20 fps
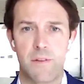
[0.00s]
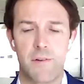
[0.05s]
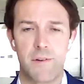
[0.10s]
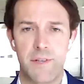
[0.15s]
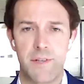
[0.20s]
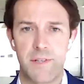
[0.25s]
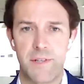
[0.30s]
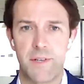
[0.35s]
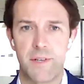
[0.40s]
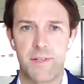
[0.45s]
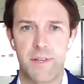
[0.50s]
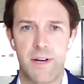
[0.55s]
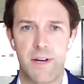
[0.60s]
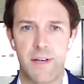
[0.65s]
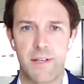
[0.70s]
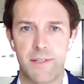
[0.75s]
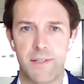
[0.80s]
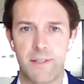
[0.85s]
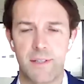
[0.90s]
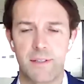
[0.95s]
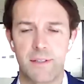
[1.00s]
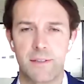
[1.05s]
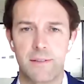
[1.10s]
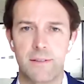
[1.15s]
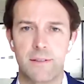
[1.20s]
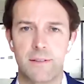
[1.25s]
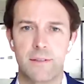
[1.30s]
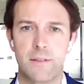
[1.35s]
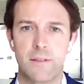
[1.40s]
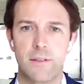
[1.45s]
there is a disaster,
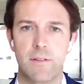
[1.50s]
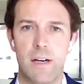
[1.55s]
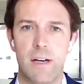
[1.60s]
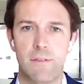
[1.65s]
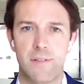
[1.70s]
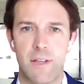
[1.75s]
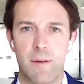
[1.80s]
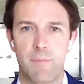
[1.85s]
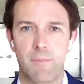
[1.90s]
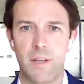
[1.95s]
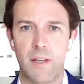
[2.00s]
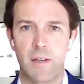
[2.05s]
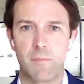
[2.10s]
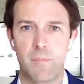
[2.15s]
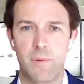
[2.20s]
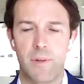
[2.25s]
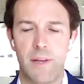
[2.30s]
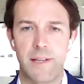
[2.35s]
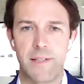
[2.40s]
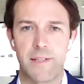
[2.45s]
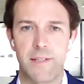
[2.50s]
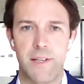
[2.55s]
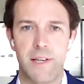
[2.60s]
you have something in place.